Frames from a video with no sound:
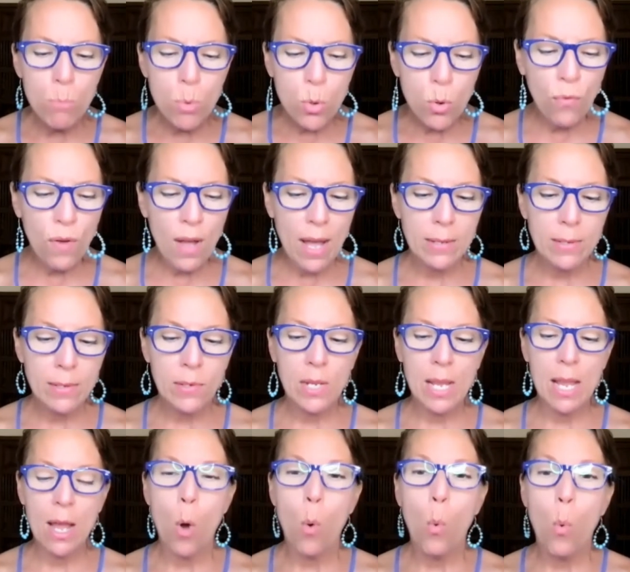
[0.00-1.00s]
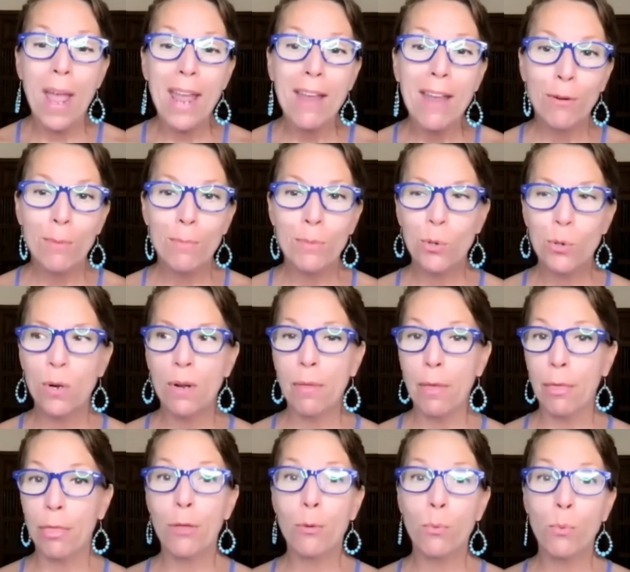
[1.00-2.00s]
move us away from sort of the
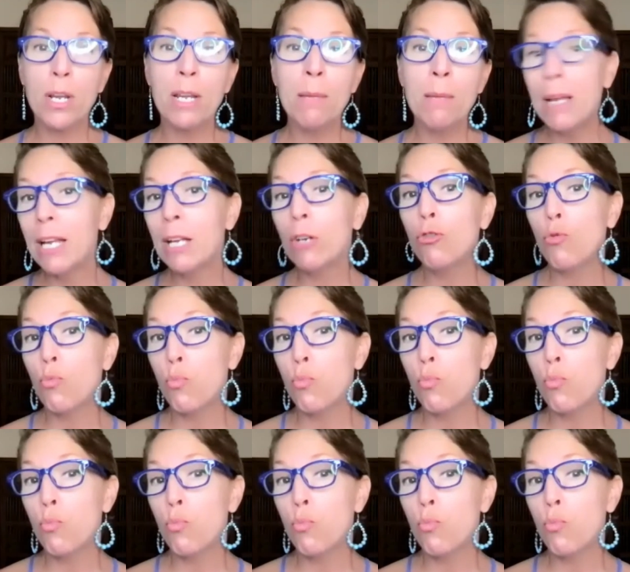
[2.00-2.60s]
three big